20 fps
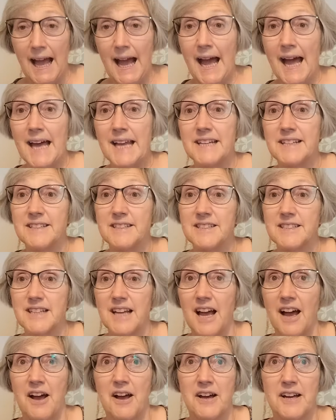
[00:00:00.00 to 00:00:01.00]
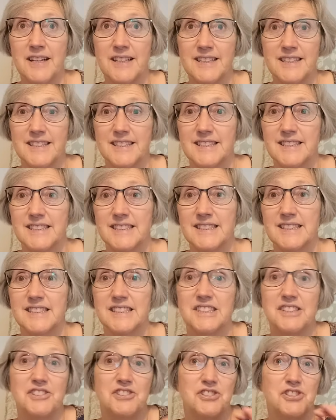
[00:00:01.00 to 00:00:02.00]
And
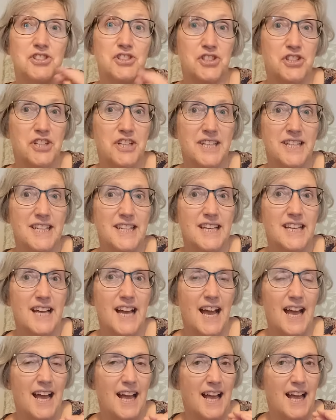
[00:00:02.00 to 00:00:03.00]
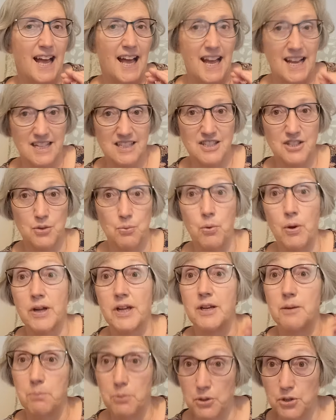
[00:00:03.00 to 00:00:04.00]
she has to
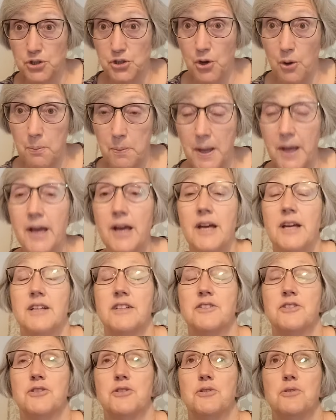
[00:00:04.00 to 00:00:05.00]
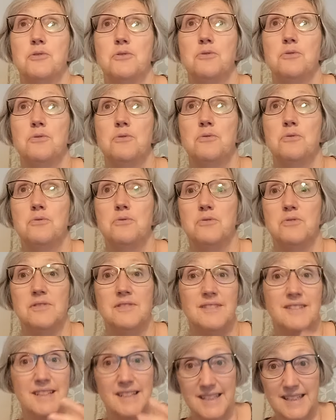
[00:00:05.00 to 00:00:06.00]
work in a bookshop
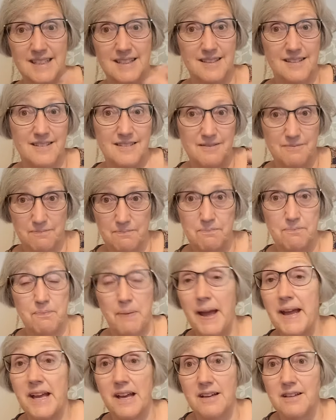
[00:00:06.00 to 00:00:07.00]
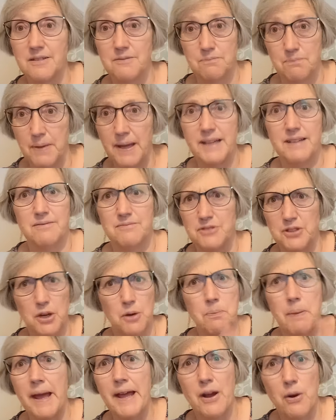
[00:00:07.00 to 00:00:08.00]
to pay her
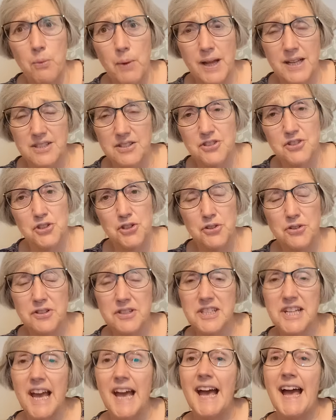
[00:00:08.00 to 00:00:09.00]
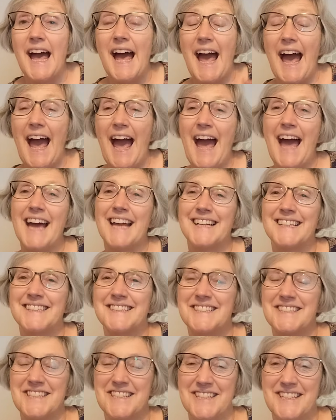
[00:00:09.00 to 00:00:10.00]
way as a student.
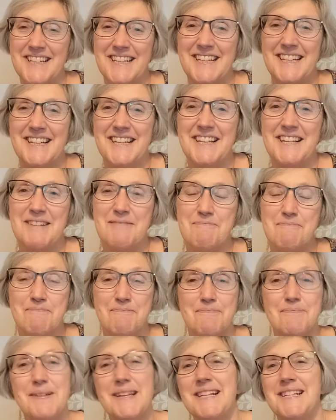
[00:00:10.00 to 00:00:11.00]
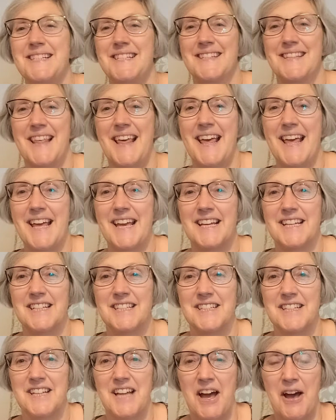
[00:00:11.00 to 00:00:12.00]
And she meets
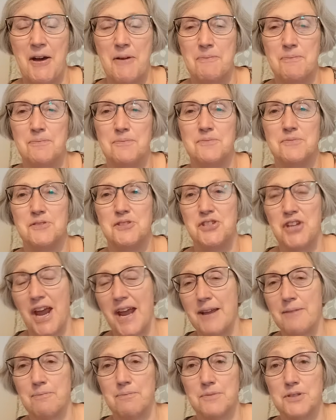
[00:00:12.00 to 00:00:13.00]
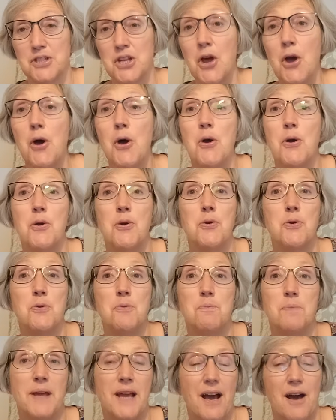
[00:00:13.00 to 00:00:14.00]
there James, who
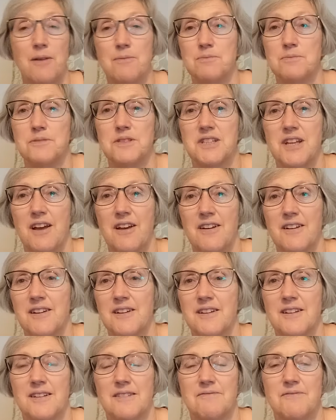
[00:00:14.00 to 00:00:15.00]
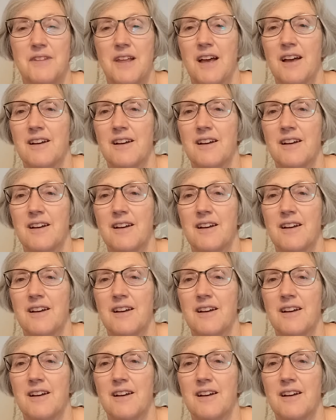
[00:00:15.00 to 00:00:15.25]
becomes her